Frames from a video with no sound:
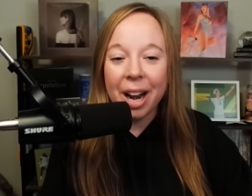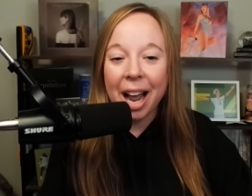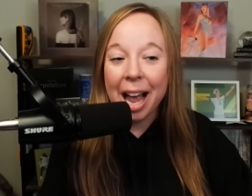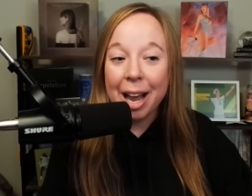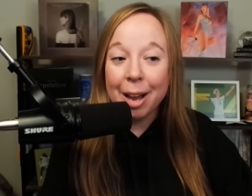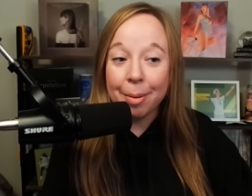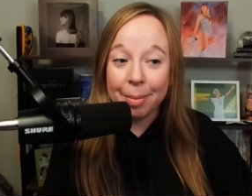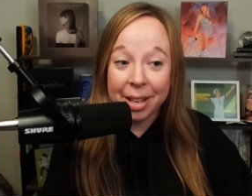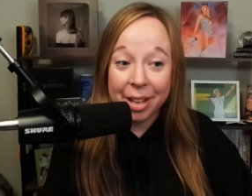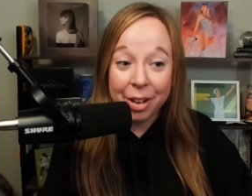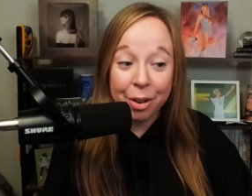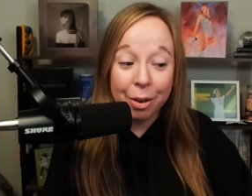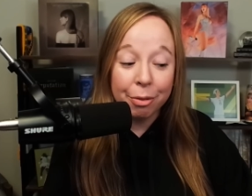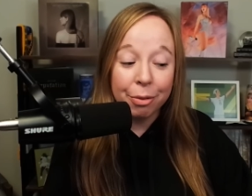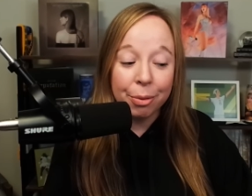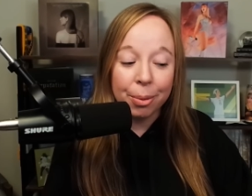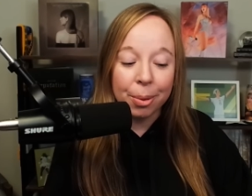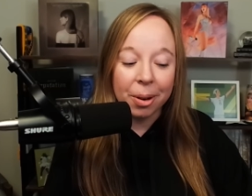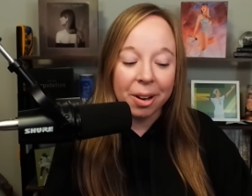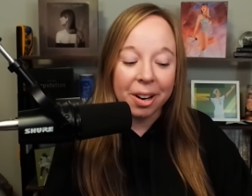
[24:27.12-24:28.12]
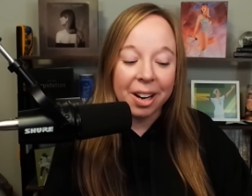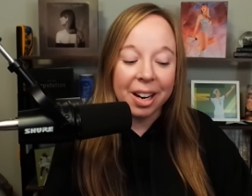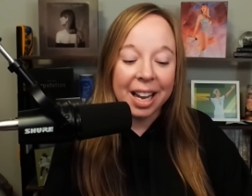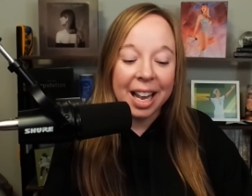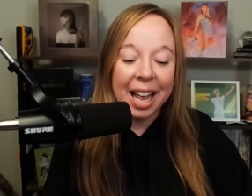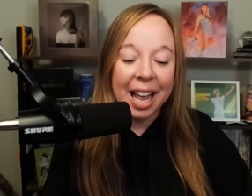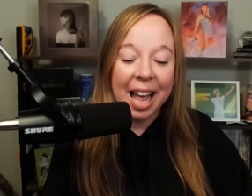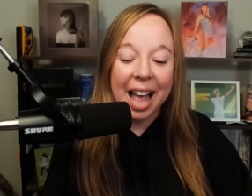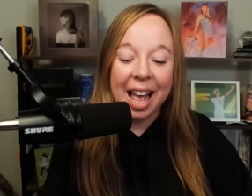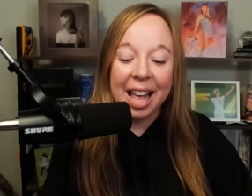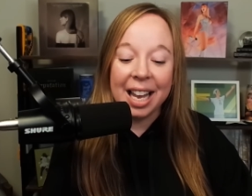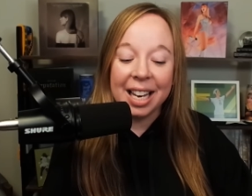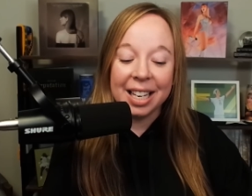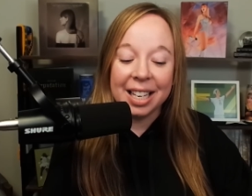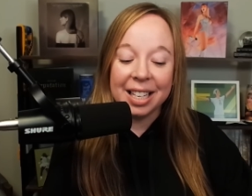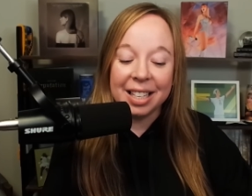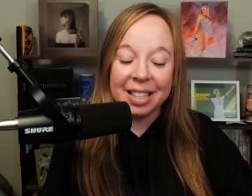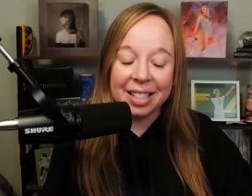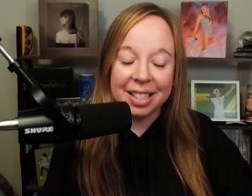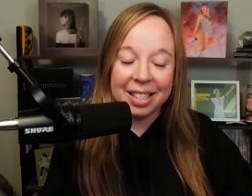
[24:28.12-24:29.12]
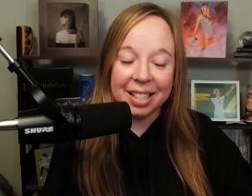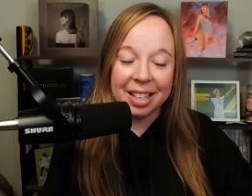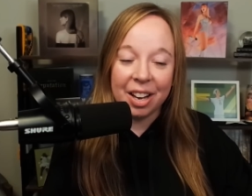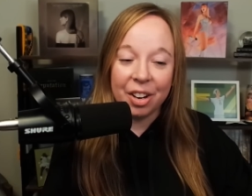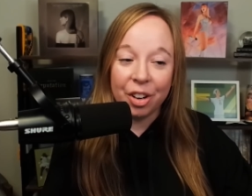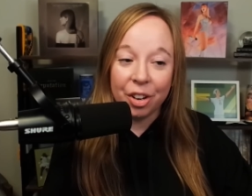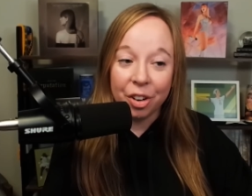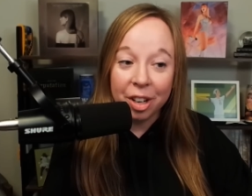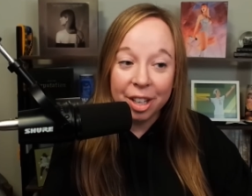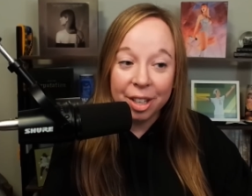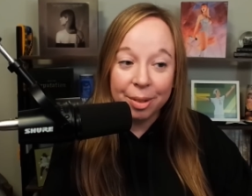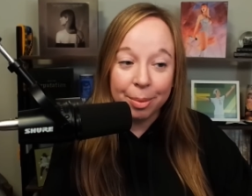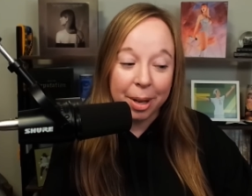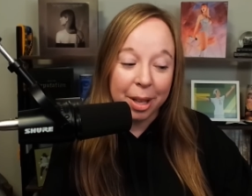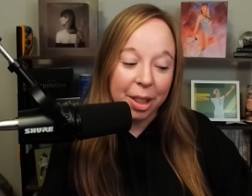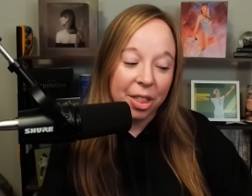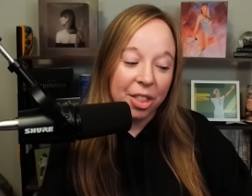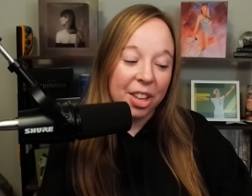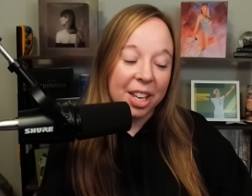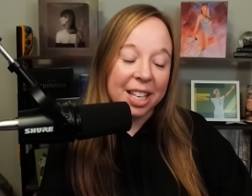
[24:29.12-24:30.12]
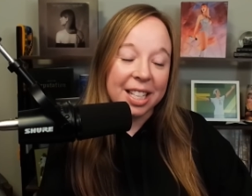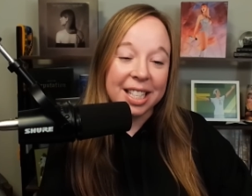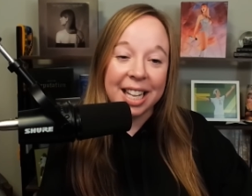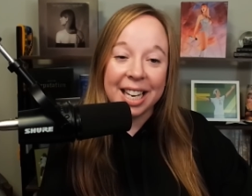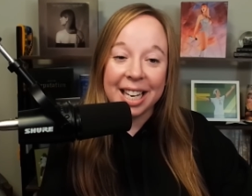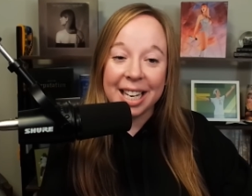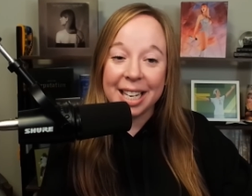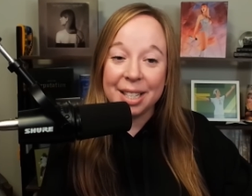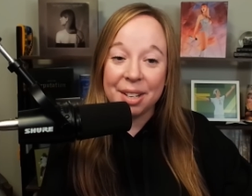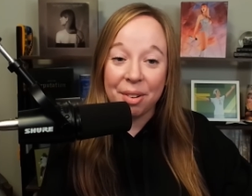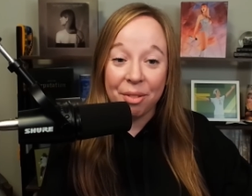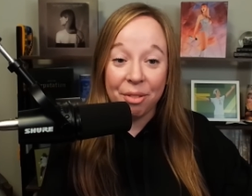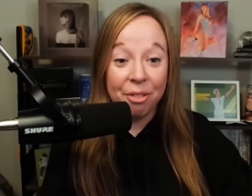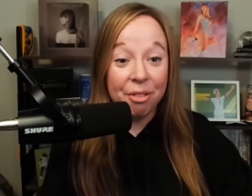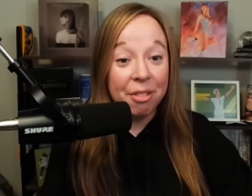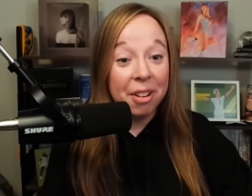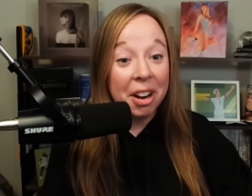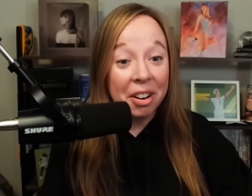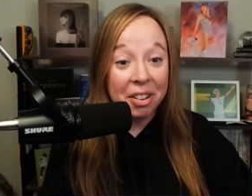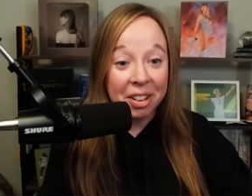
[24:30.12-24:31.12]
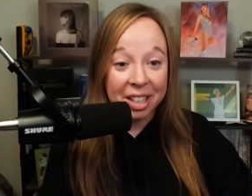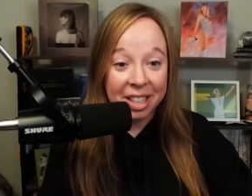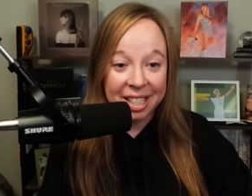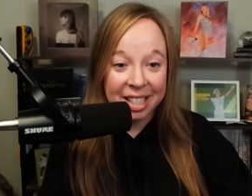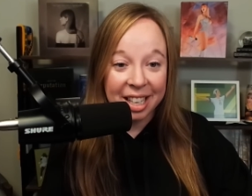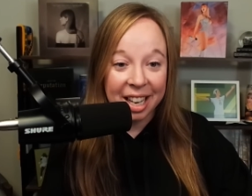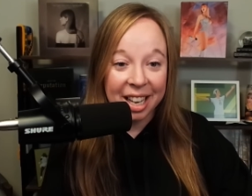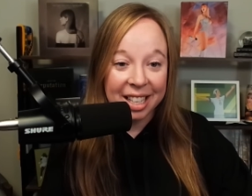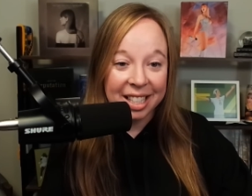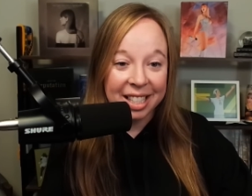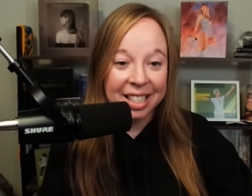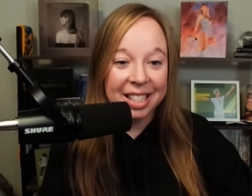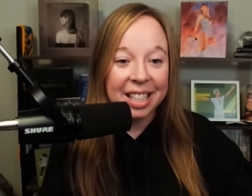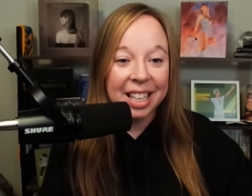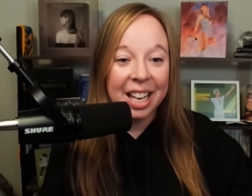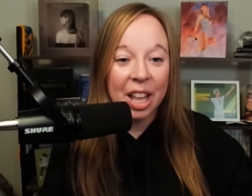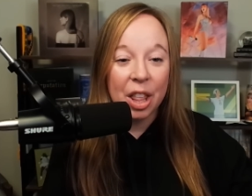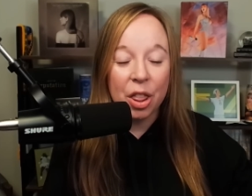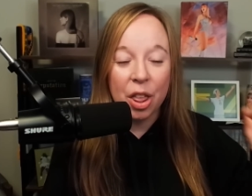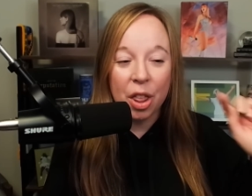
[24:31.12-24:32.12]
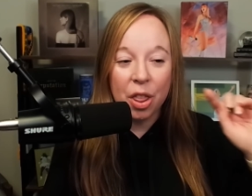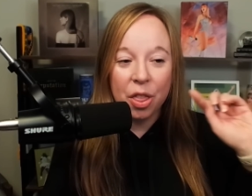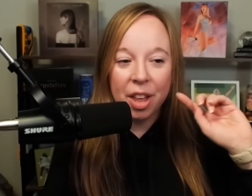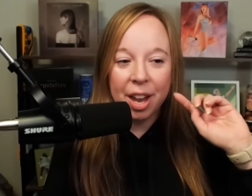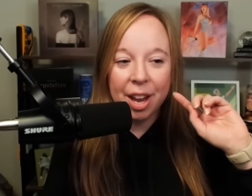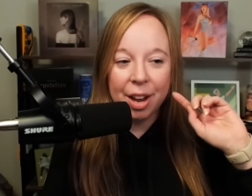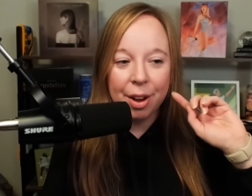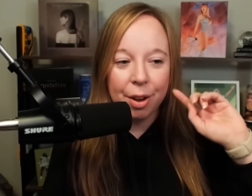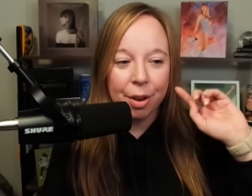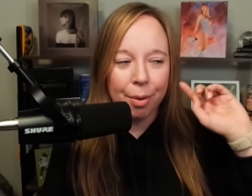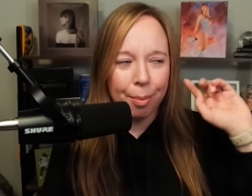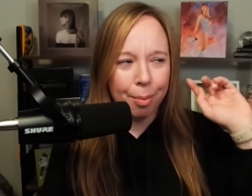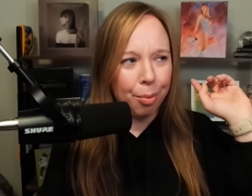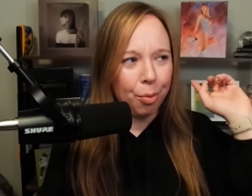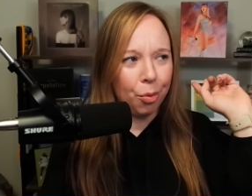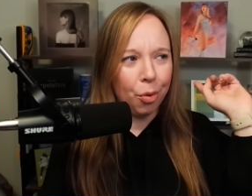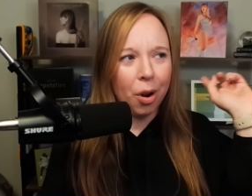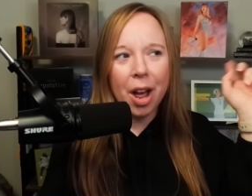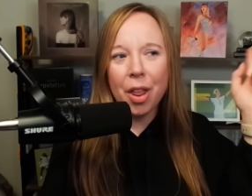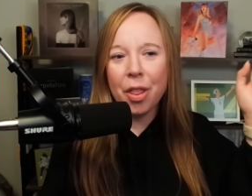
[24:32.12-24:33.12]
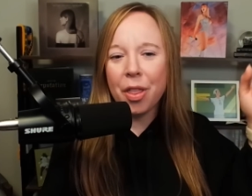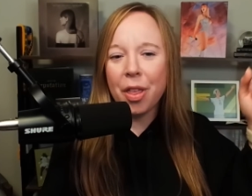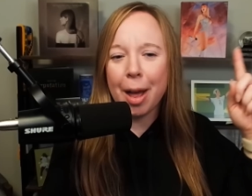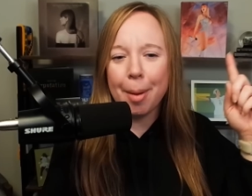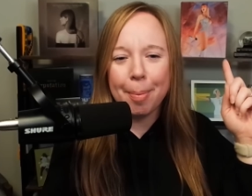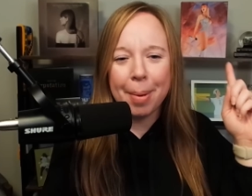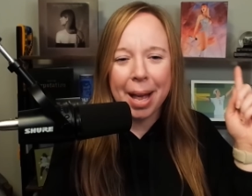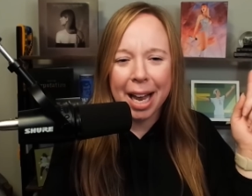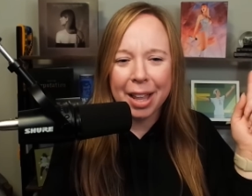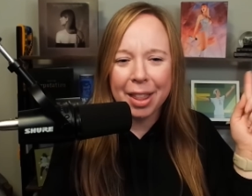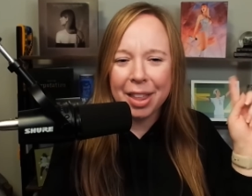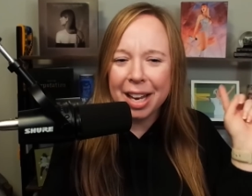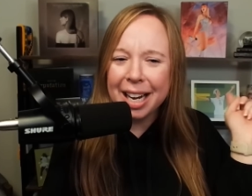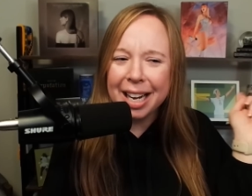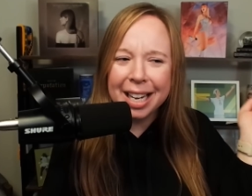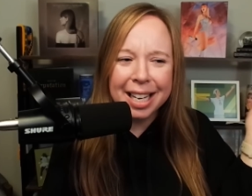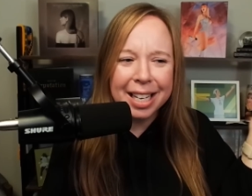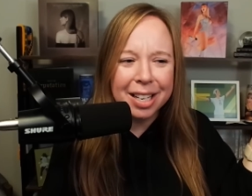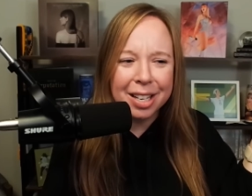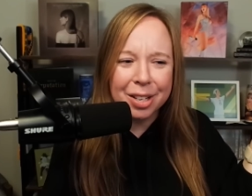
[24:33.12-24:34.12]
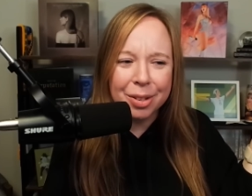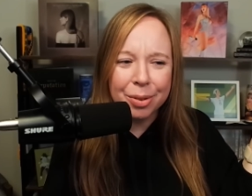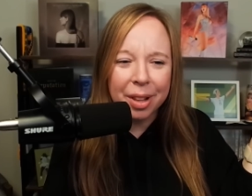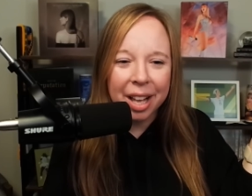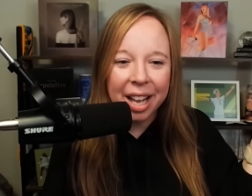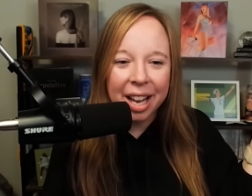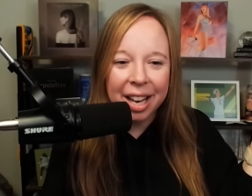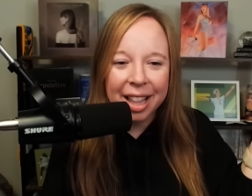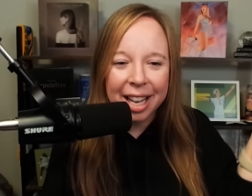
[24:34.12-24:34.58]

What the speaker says: I am here for and agree with is that it's very sus that they brought that back. They didn't need to do that.